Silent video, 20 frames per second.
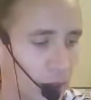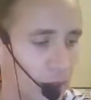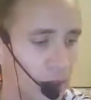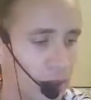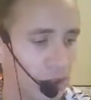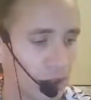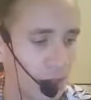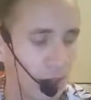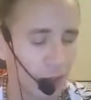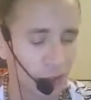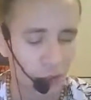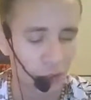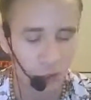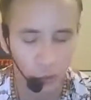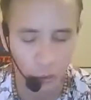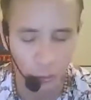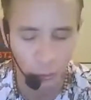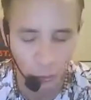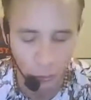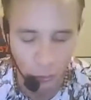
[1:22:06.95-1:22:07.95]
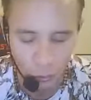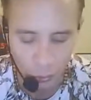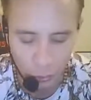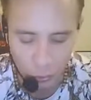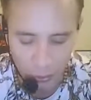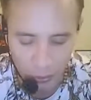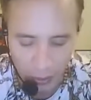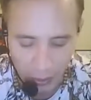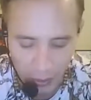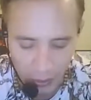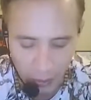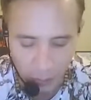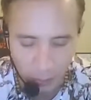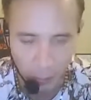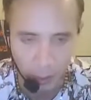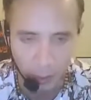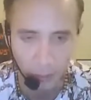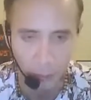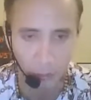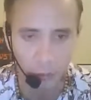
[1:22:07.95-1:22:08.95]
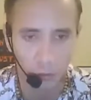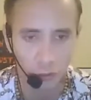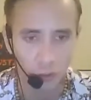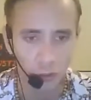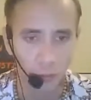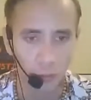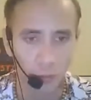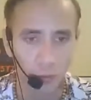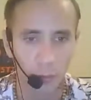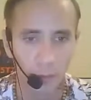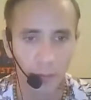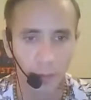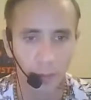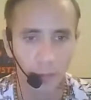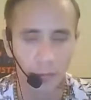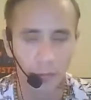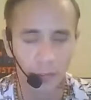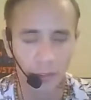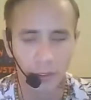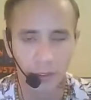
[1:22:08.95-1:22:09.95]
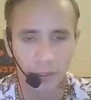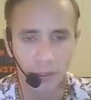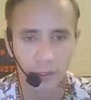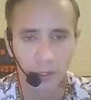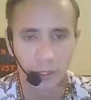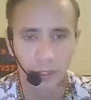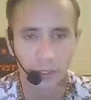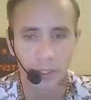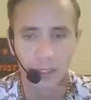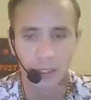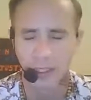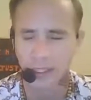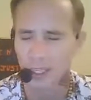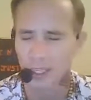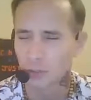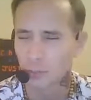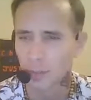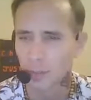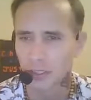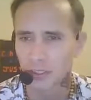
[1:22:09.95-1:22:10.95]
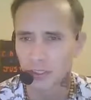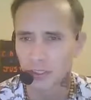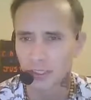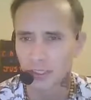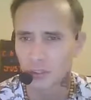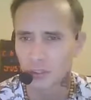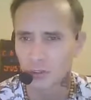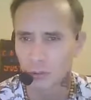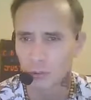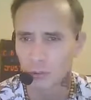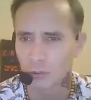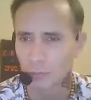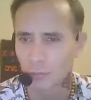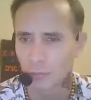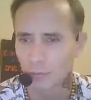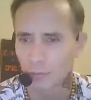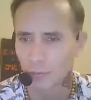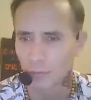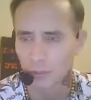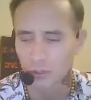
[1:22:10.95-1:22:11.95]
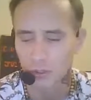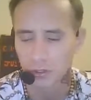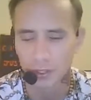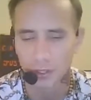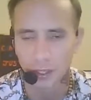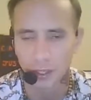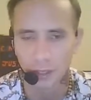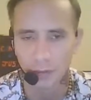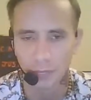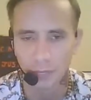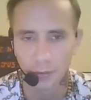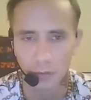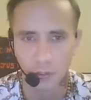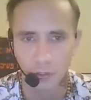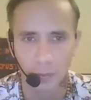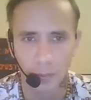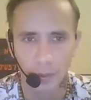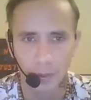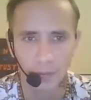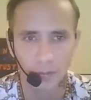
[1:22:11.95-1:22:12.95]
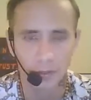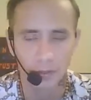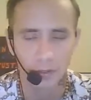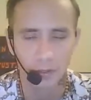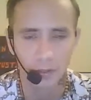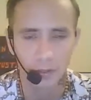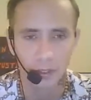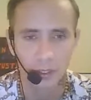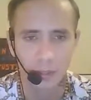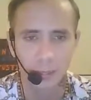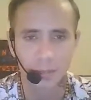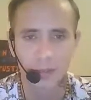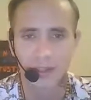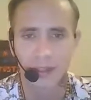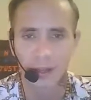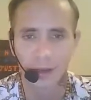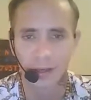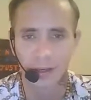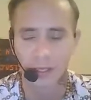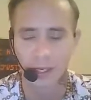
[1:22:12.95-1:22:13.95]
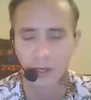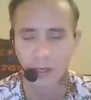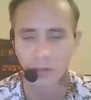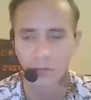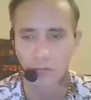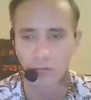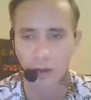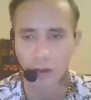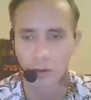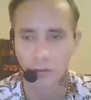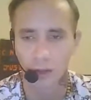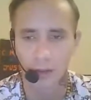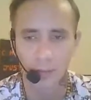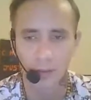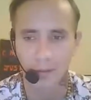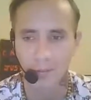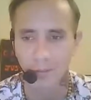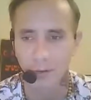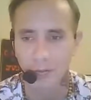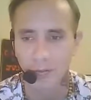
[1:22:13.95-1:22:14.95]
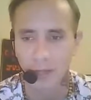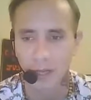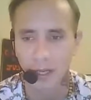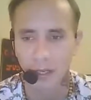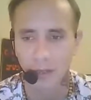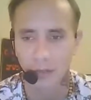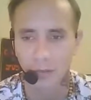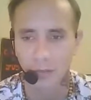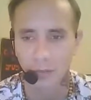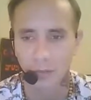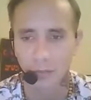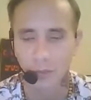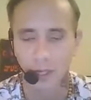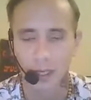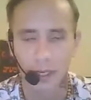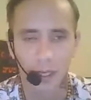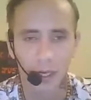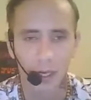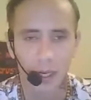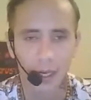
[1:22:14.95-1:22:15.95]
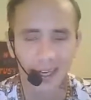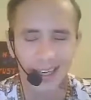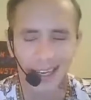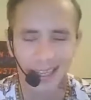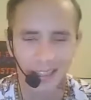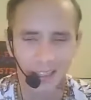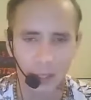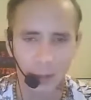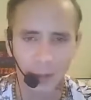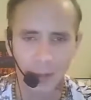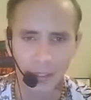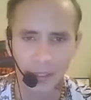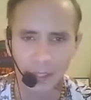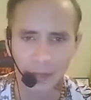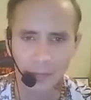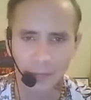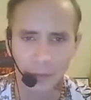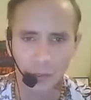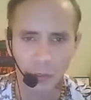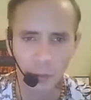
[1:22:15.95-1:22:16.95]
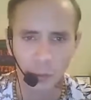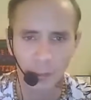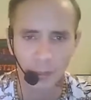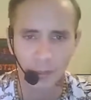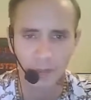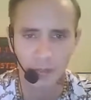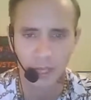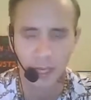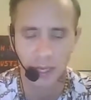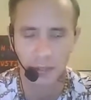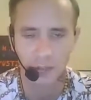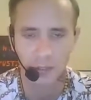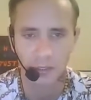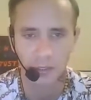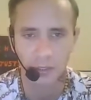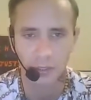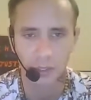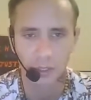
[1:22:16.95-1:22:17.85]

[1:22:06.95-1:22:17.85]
It's down to you to determine what your support bubble is. Especially children with foster parents, but that who've grown up, they moved out. Where are they allowed to go back to their foster parents' house?